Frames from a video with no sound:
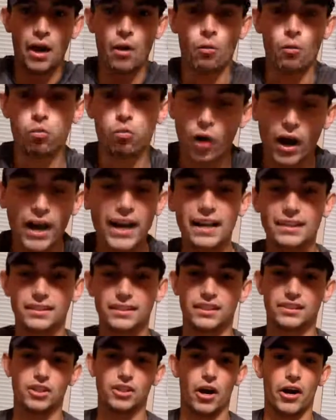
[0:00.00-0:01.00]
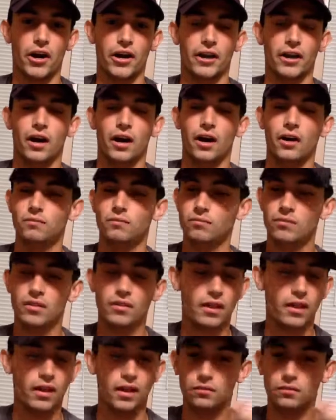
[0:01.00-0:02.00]
Right at the start,
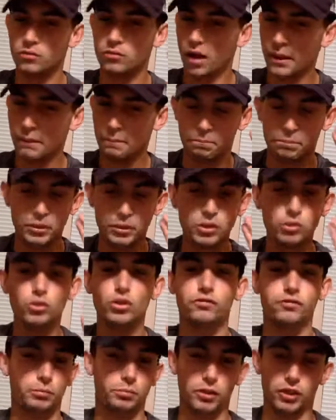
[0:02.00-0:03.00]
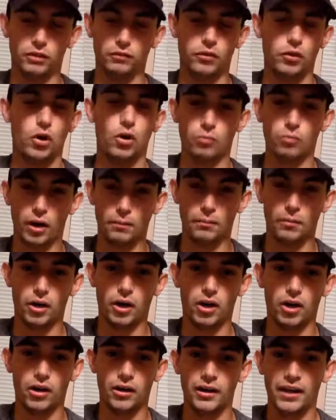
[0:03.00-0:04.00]
a beautiful, beautiful home run
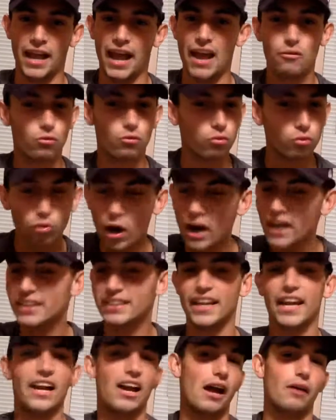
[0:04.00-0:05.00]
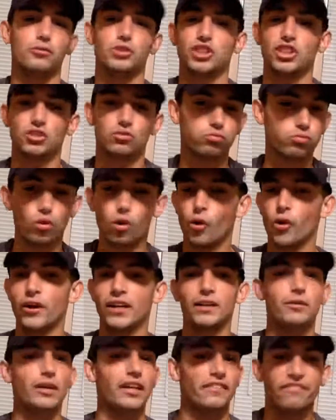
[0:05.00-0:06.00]
ball. And right there, I was just roaring.
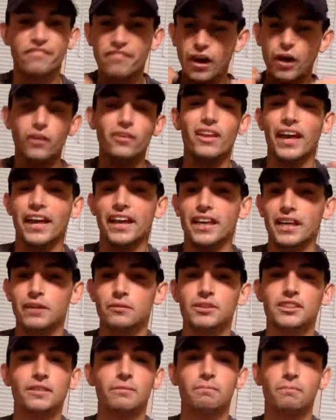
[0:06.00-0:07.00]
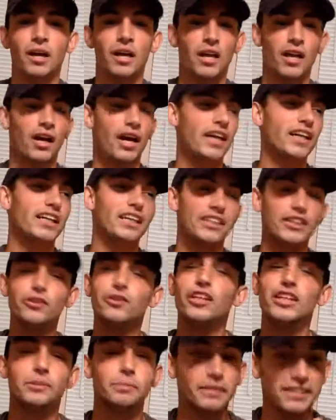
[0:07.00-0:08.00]
It felt like it was in a year
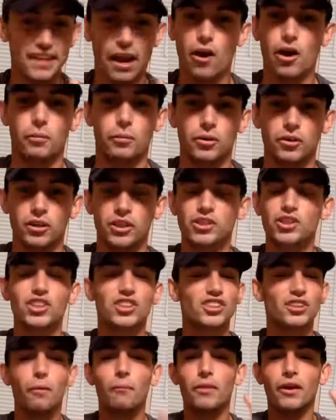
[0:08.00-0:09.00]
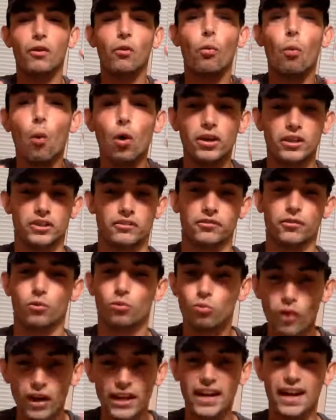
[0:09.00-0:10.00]
that has been terrible, just something wonderful.
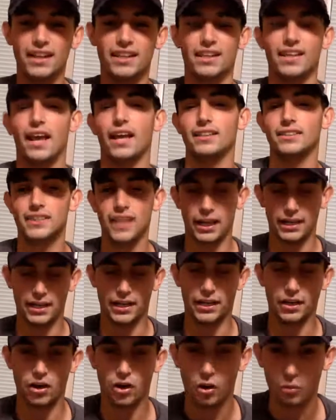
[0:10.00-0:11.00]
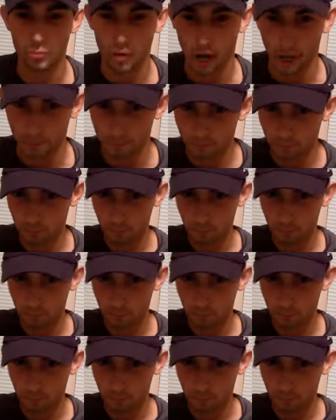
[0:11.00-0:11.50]
Right out of the gate, Stanton hitting a home run.